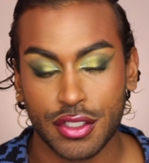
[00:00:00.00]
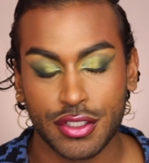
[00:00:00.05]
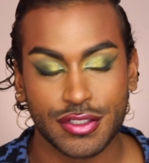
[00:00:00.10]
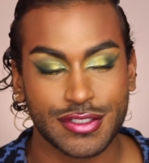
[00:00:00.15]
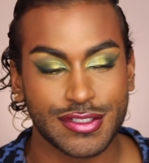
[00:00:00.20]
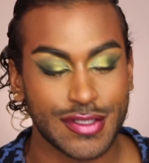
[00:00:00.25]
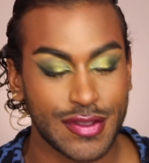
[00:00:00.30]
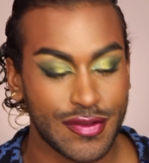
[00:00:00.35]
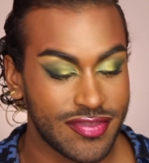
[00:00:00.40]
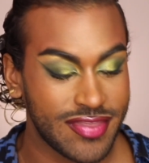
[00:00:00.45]

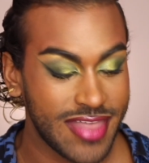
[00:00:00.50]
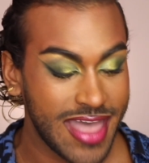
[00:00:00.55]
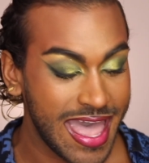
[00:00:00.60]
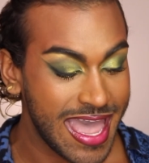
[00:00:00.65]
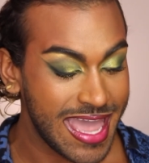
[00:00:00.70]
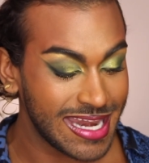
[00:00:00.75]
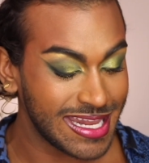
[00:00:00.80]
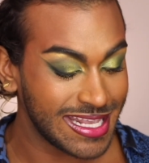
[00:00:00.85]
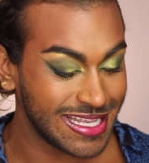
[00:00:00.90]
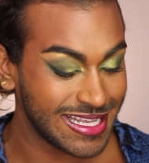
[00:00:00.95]
So
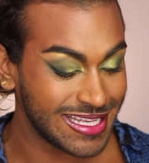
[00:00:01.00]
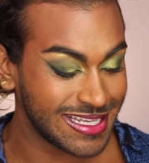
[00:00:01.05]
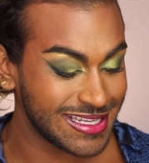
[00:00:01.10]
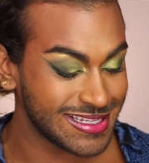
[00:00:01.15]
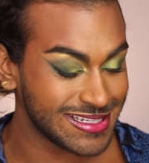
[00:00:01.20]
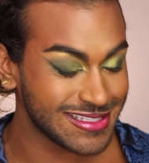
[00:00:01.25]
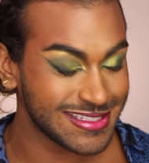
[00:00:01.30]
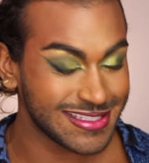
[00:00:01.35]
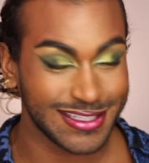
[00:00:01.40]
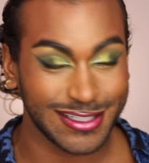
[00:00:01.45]
that
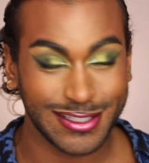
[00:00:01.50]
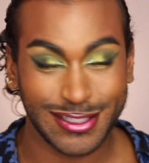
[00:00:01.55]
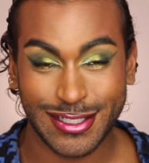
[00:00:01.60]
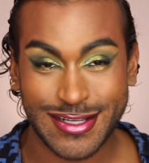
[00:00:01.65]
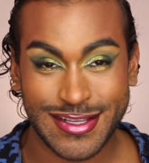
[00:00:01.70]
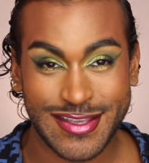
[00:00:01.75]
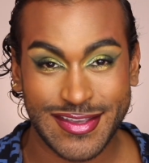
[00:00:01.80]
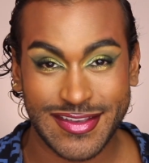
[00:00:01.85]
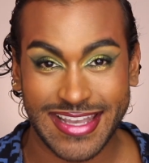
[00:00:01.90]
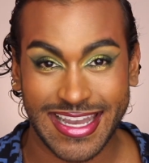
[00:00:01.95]
is the
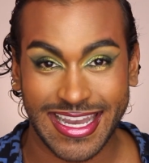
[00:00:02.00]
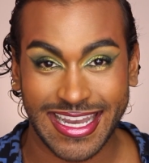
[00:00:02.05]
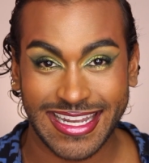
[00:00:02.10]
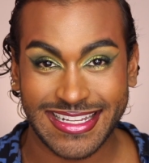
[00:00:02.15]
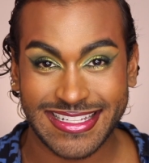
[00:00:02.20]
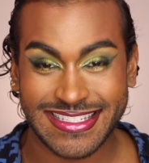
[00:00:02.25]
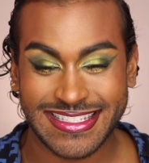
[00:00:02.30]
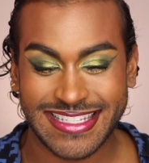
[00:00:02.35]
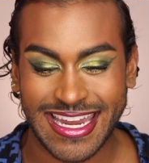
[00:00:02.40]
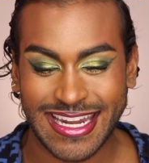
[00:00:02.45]
look, you
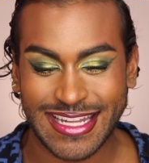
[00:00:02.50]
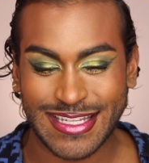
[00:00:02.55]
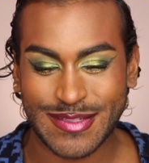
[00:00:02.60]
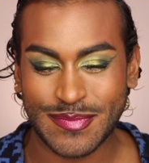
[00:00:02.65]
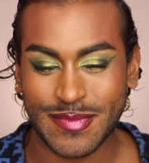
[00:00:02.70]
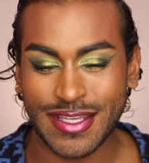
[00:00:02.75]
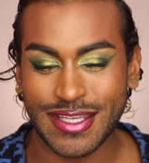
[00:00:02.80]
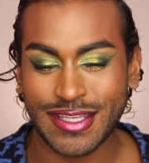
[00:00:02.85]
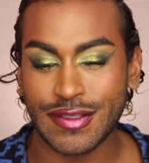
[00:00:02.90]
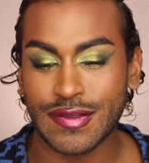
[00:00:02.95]
guys. That is
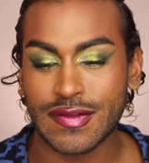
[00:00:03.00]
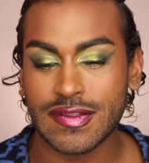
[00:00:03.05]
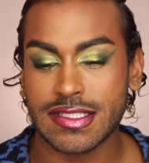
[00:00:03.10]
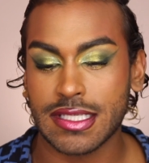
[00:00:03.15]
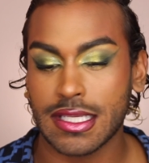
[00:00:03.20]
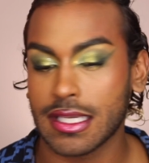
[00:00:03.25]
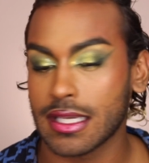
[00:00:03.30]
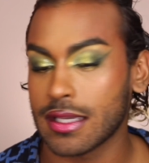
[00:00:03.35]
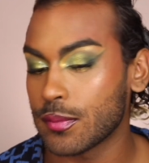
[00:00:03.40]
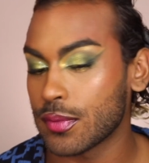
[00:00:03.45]
me
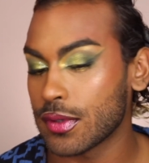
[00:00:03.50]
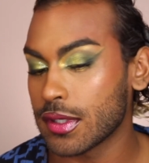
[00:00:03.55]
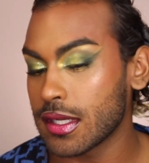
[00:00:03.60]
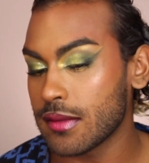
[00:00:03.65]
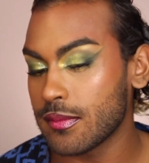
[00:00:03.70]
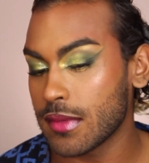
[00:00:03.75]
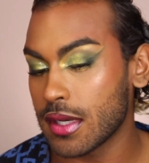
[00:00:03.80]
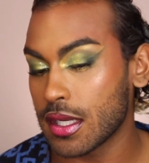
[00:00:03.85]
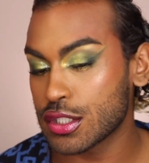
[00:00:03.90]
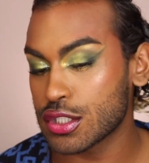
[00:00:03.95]
using pretty
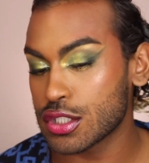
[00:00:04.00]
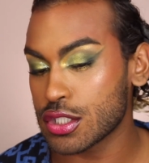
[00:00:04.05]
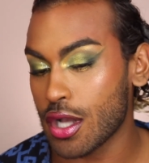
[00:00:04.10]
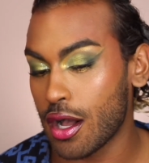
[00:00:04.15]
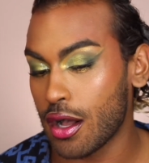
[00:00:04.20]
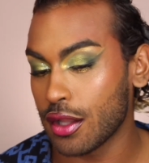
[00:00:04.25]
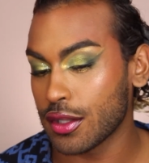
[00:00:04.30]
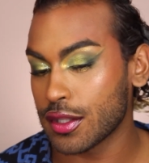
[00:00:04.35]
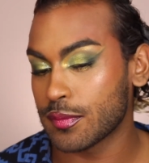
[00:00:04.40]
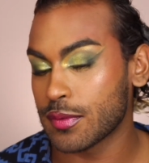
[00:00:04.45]
much
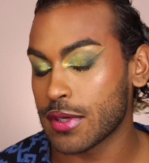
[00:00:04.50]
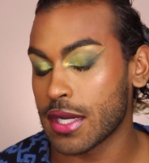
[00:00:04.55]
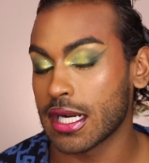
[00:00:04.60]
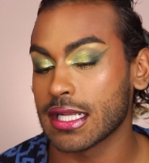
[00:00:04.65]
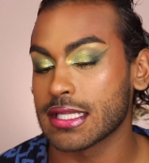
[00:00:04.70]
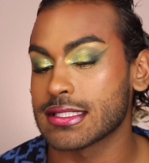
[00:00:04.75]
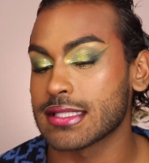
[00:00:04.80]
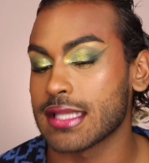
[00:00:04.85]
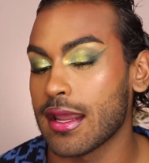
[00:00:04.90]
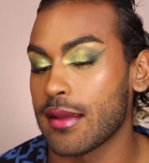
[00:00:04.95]
all the
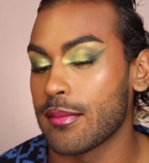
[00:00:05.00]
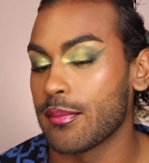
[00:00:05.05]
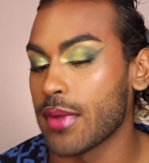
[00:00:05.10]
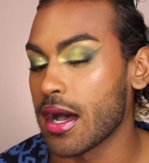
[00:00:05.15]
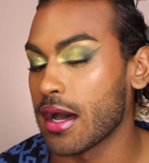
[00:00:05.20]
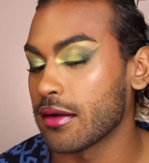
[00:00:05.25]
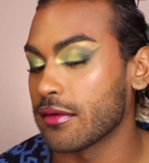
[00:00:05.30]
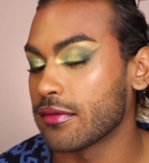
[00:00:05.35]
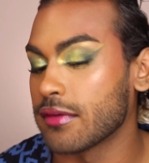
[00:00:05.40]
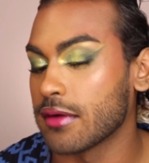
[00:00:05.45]
products that I
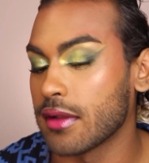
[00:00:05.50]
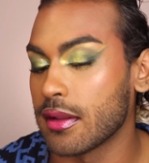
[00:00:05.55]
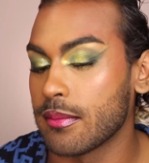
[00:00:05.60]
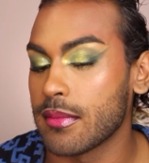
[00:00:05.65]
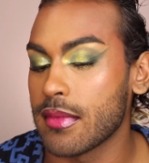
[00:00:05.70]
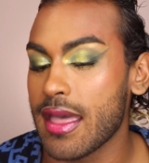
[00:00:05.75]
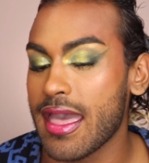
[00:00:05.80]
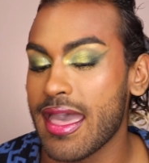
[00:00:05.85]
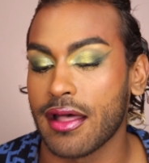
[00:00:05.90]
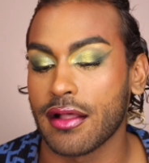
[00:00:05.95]
bought
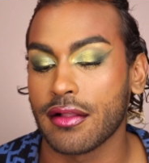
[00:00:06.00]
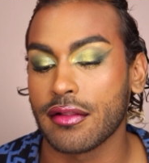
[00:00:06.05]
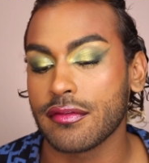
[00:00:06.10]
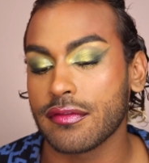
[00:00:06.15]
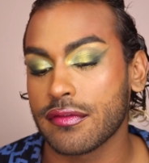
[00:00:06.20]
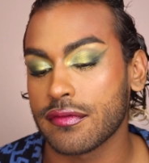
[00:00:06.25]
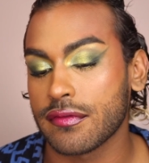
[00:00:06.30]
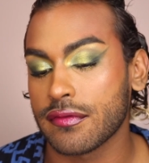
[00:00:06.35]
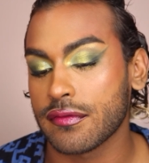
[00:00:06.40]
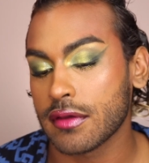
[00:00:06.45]
from
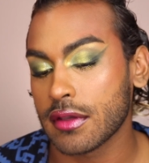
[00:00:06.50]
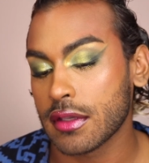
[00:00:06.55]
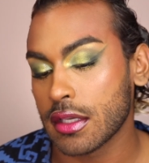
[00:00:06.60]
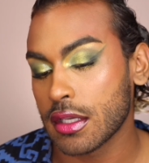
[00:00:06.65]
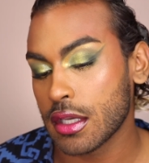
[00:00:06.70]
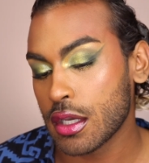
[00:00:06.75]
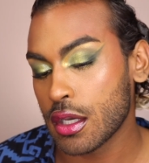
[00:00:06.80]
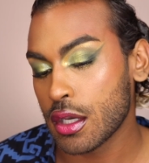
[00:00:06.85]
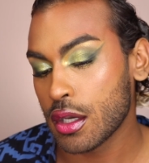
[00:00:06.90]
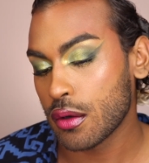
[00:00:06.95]
e.l.f.
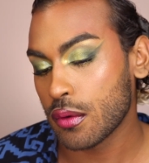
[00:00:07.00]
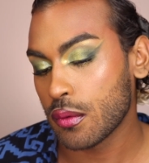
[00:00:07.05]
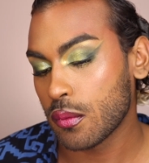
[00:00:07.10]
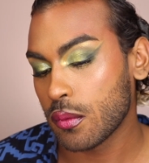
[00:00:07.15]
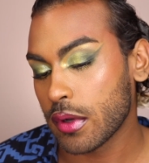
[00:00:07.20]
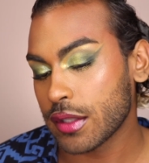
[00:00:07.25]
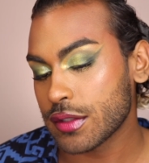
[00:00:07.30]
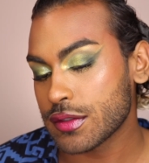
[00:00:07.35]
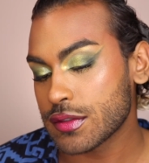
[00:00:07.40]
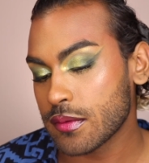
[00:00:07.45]

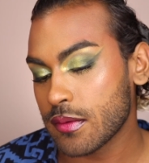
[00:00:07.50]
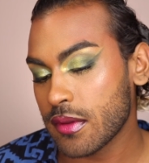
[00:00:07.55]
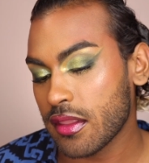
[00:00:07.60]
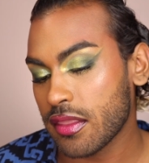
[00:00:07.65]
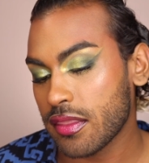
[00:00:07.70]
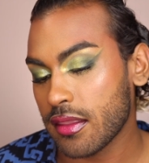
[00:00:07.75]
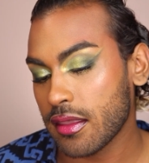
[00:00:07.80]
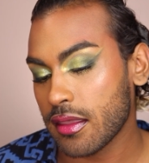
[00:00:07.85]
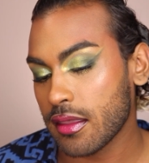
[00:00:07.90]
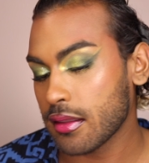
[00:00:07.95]
What do we
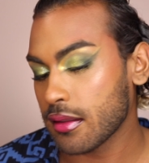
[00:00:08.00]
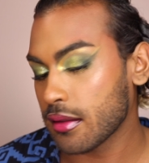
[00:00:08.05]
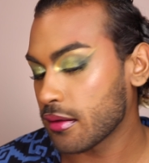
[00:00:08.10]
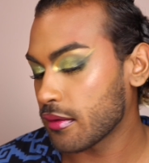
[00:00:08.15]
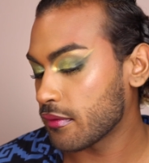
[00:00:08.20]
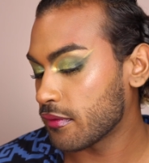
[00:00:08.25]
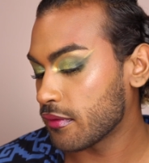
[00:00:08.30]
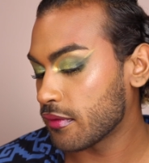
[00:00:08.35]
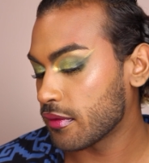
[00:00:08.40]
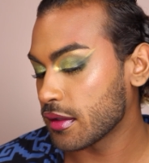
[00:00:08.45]
think
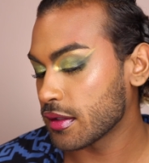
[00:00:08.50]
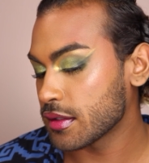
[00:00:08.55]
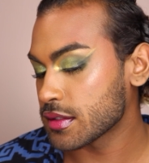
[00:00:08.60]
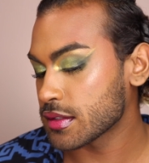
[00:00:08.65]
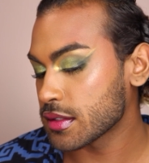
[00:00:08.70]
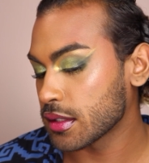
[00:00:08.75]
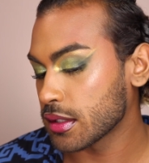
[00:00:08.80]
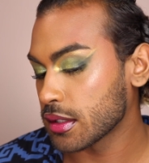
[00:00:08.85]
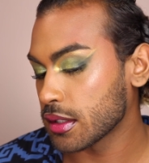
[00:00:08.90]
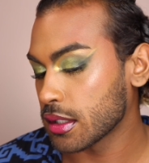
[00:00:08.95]
of
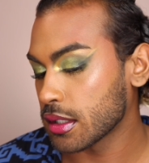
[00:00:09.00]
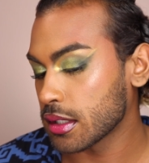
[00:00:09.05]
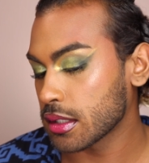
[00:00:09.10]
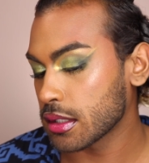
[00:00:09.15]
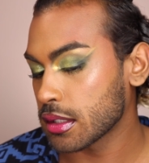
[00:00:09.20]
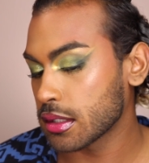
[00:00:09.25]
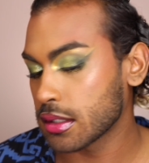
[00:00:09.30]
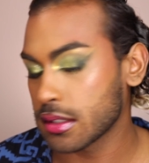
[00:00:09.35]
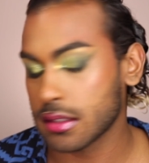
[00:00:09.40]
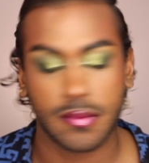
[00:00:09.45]
this look?
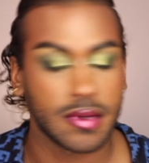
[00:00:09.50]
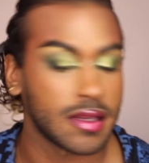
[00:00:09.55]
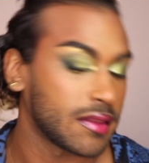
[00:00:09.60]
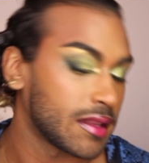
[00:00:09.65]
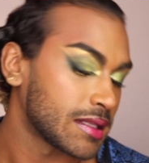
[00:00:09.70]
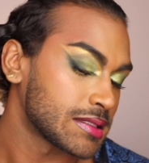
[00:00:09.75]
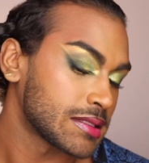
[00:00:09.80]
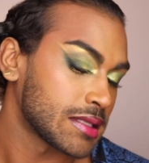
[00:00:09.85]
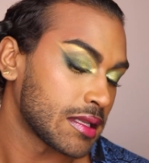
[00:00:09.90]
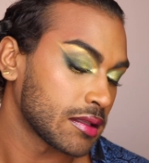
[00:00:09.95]
Wait,
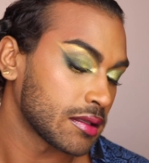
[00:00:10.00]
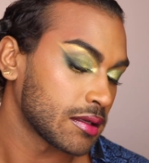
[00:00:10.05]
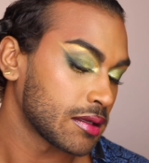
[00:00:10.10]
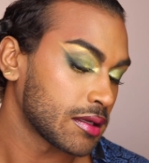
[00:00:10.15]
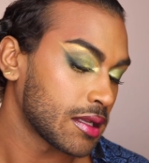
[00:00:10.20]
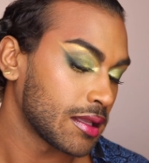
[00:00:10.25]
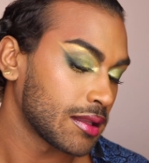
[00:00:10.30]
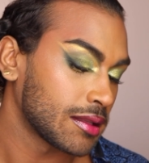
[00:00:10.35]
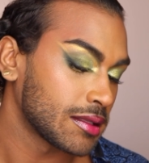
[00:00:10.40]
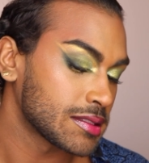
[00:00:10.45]
that's not the good
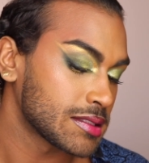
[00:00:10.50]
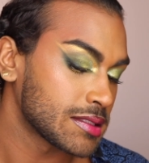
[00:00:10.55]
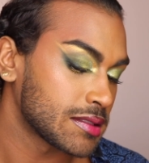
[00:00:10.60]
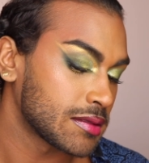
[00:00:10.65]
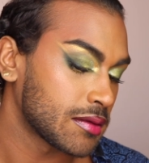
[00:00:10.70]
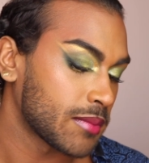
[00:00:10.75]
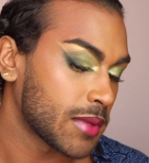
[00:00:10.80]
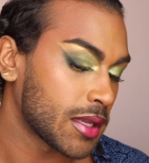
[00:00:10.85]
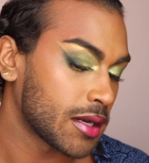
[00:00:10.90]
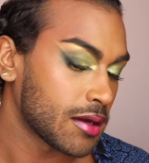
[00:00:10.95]
eye. This is
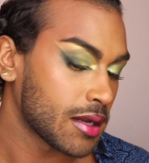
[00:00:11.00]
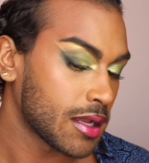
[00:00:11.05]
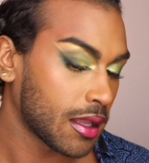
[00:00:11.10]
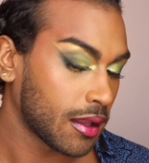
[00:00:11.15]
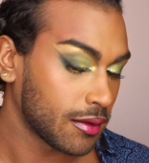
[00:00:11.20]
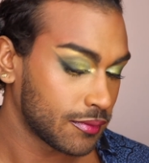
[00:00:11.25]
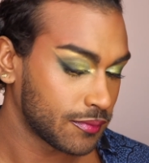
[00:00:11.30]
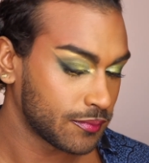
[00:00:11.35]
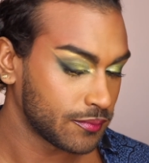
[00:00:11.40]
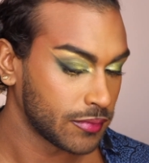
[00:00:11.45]
the better
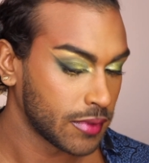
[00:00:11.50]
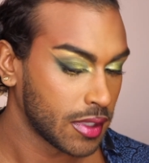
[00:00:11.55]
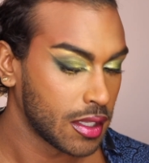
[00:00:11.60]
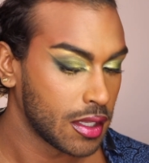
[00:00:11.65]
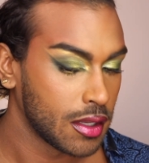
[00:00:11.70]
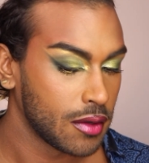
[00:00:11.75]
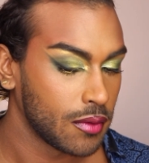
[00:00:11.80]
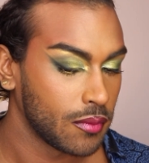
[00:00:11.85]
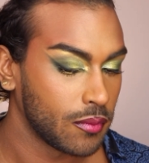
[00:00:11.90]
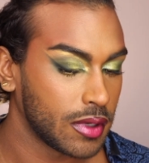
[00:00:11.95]
eye.
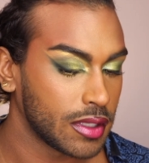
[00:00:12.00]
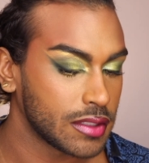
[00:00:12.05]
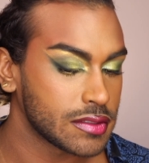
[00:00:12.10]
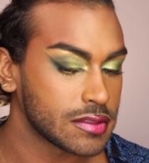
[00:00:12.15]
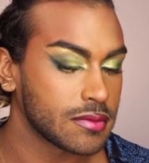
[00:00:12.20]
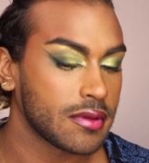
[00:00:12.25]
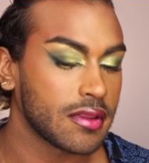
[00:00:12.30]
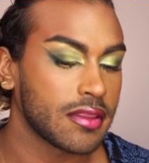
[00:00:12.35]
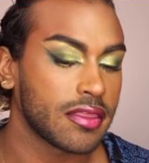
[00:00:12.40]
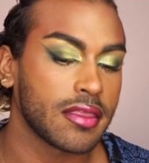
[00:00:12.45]
What
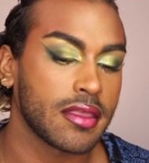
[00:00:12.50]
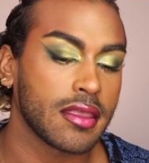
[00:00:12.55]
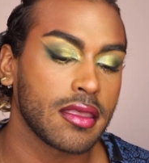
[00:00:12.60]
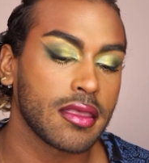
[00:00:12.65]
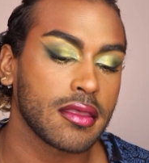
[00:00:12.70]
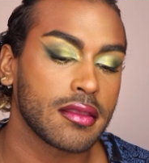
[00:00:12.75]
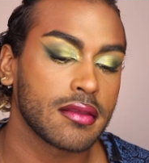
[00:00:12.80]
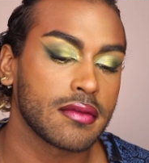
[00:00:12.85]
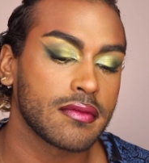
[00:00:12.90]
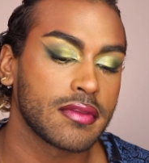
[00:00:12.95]
do we
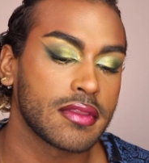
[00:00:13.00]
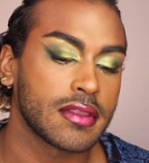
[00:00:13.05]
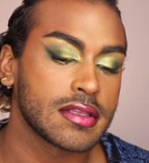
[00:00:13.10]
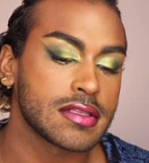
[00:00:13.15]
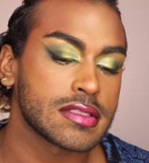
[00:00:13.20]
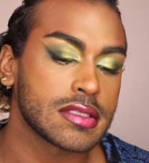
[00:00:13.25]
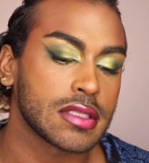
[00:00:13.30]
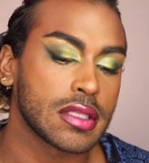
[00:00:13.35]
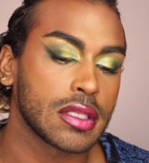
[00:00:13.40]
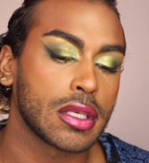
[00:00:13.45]
think of
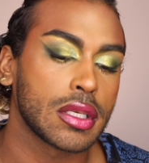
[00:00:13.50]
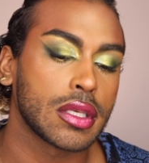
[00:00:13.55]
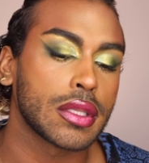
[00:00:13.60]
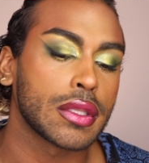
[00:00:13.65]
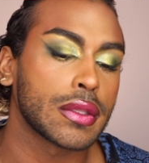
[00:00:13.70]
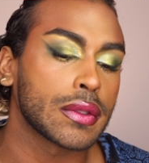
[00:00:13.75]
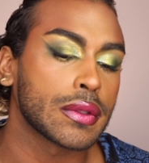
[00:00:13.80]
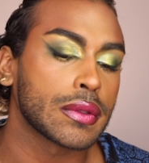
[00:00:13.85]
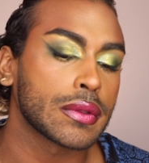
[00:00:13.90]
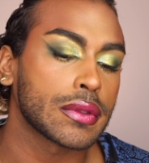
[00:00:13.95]
this
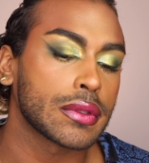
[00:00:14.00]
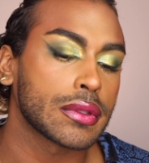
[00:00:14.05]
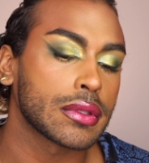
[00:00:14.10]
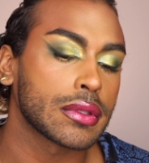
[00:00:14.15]
look?